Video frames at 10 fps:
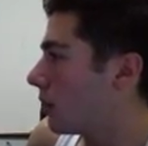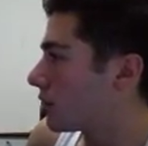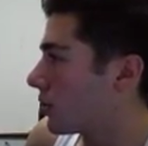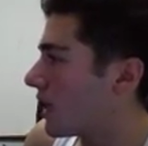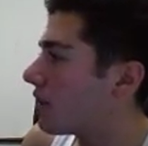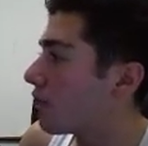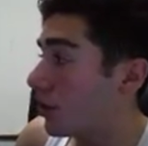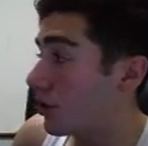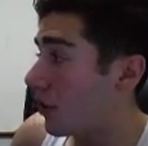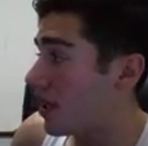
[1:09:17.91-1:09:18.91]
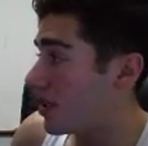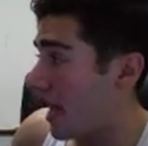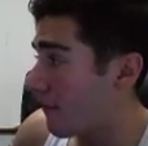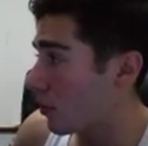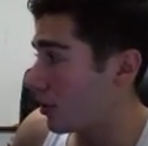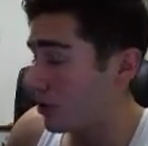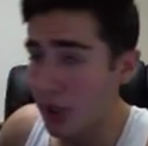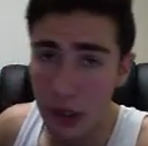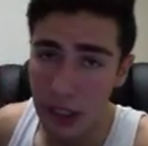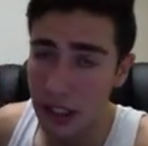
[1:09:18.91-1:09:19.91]
So thank you for the donation, everyone who
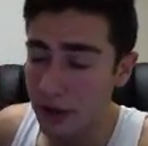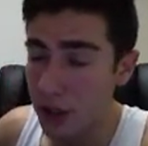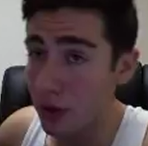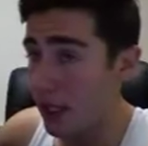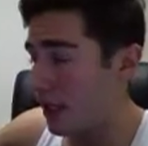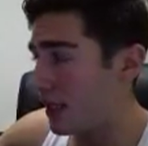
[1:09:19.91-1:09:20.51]
donated.